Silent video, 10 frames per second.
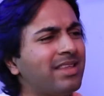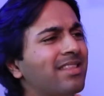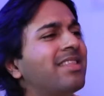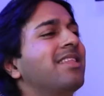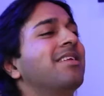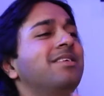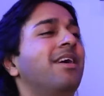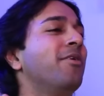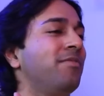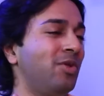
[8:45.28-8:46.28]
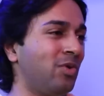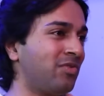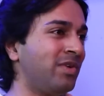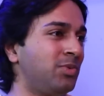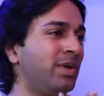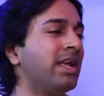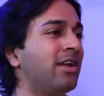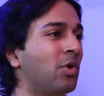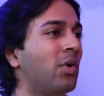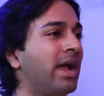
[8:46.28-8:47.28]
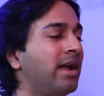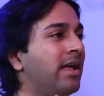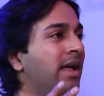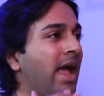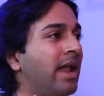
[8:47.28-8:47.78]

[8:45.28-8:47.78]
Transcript: There's a ton of those which we can go ahead.